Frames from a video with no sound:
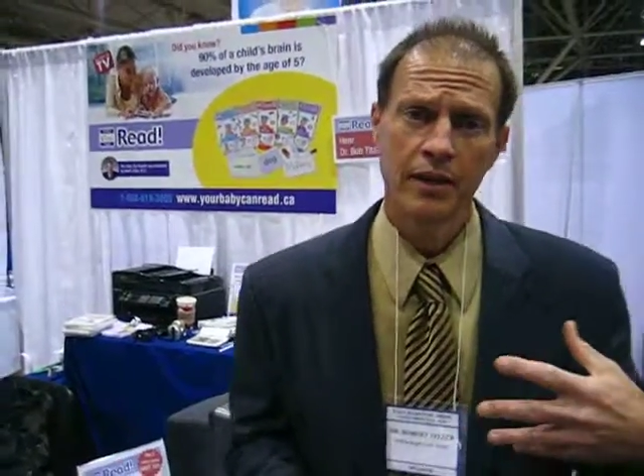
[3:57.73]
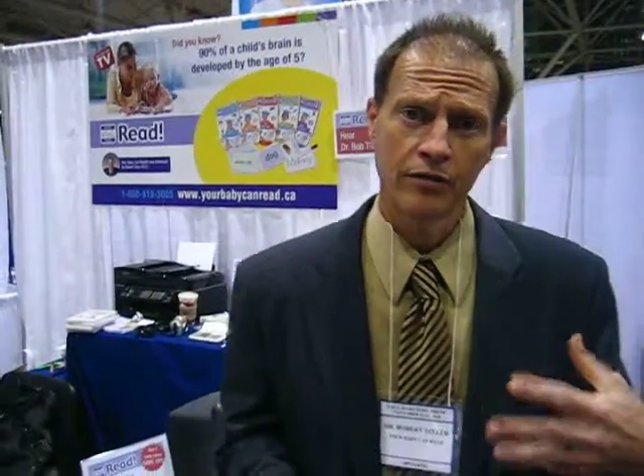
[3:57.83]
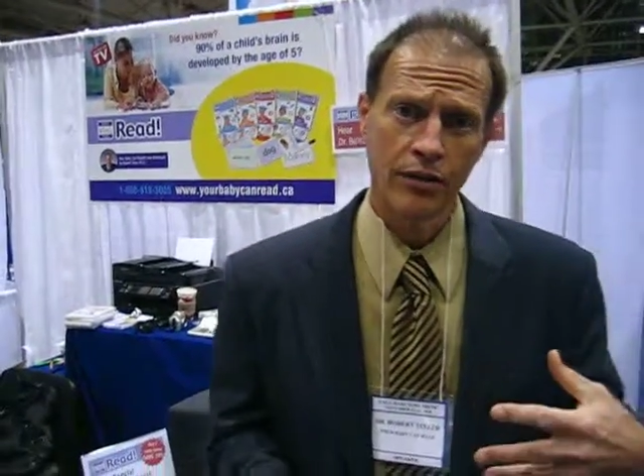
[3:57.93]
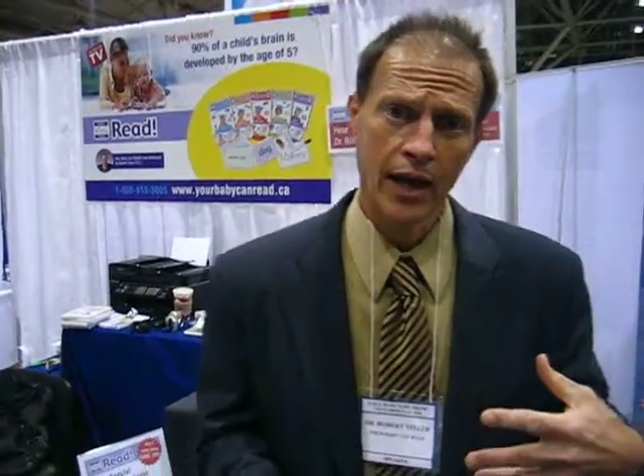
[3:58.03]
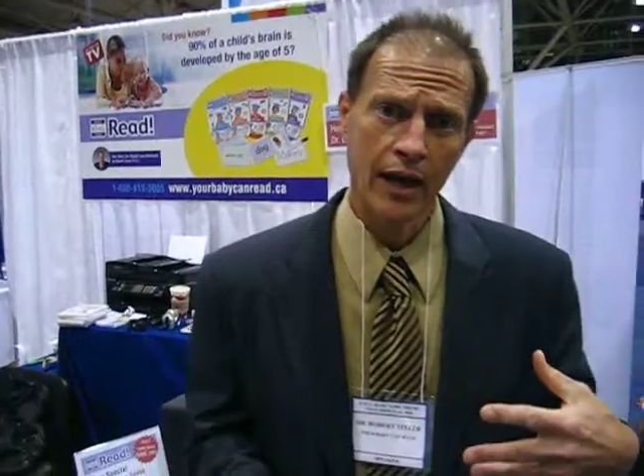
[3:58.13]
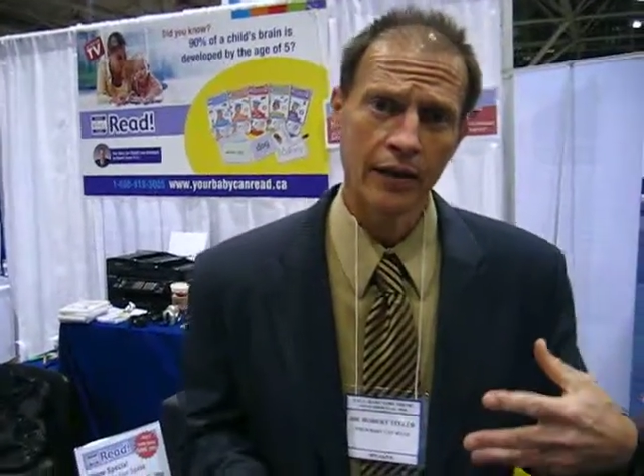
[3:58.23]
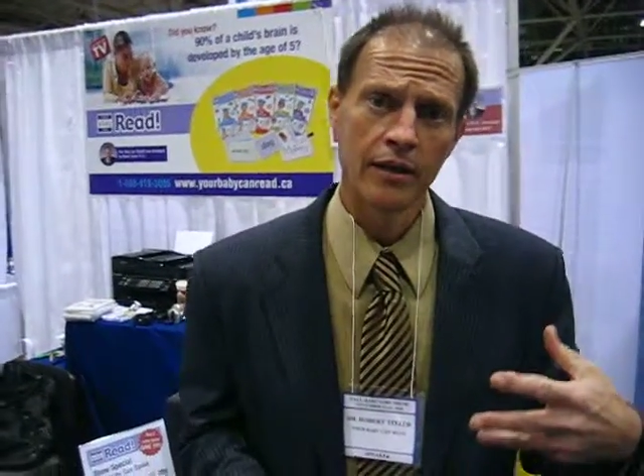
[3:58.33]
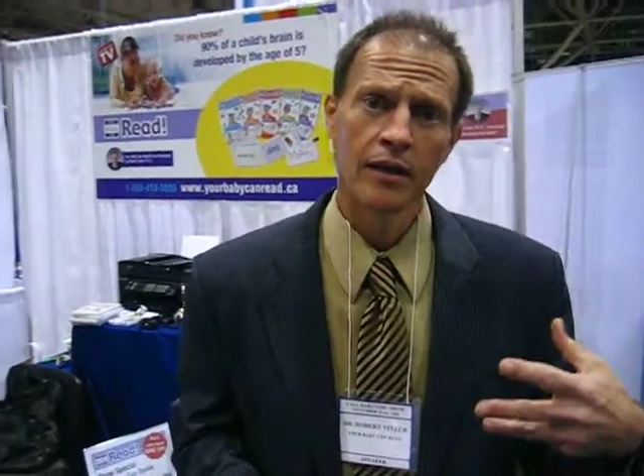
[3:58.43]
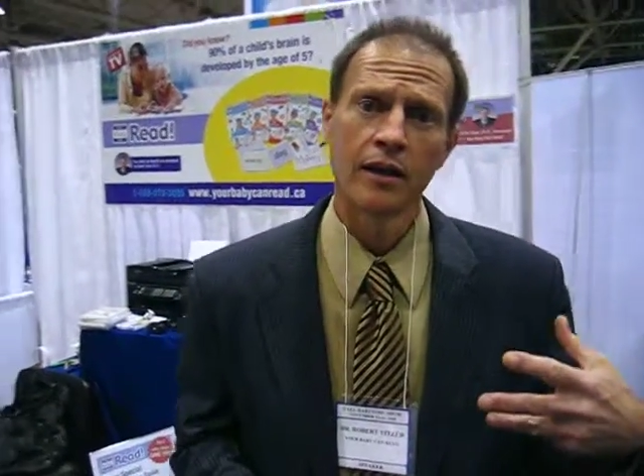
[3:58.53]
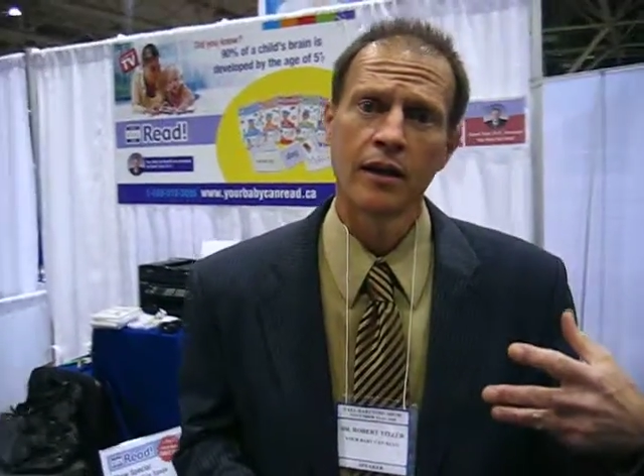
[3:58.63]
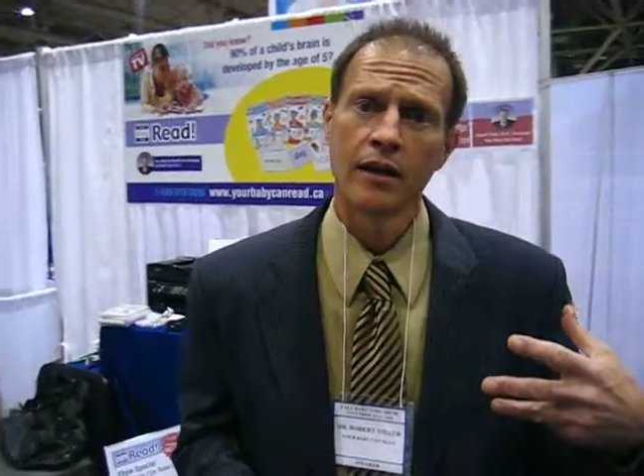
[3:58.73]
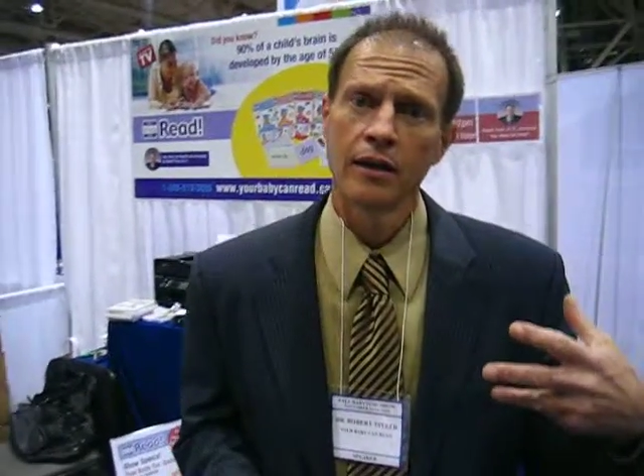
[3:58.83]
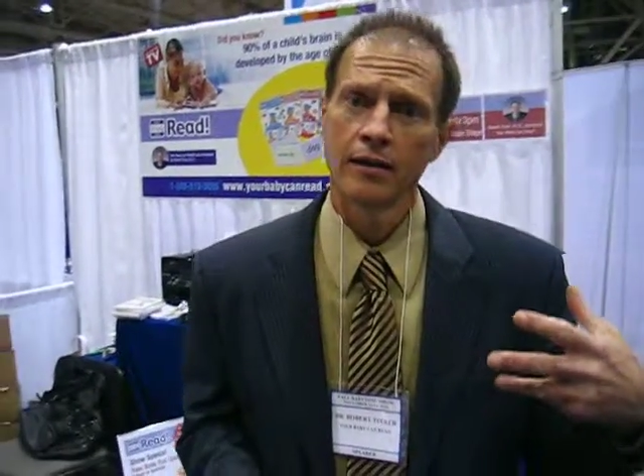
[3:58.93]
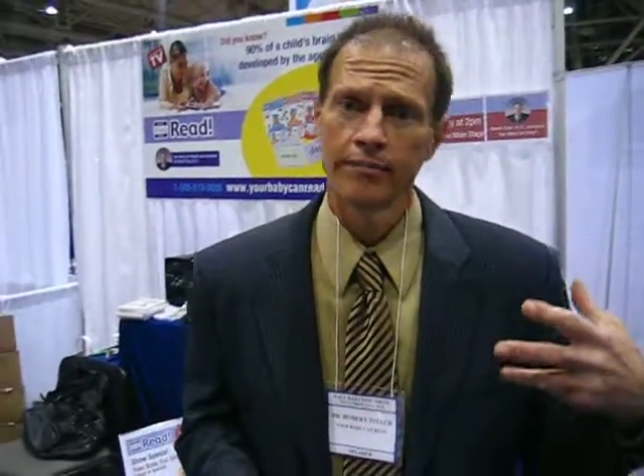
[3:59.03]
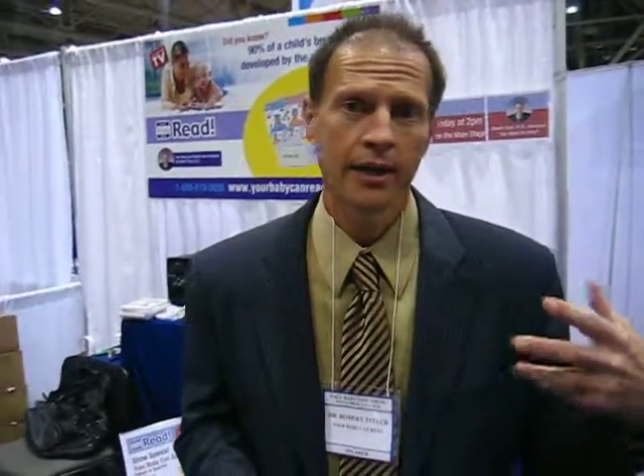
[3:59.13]
had read
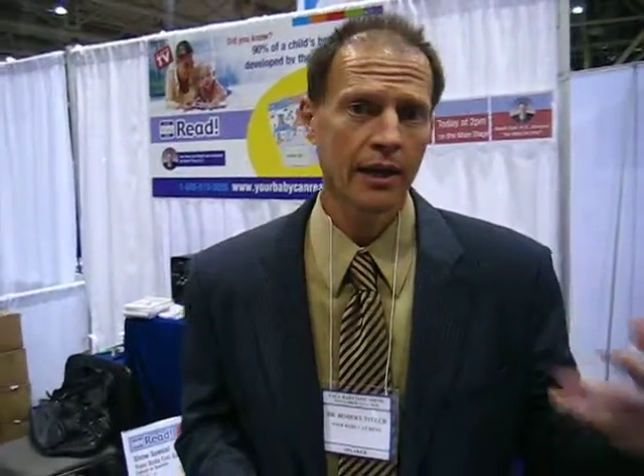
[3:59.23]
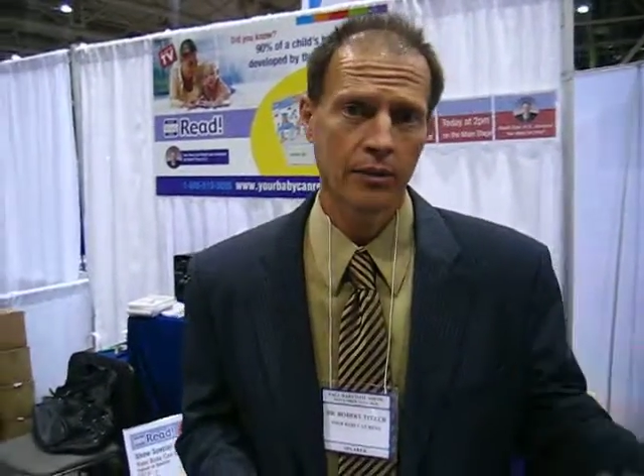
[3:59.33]
many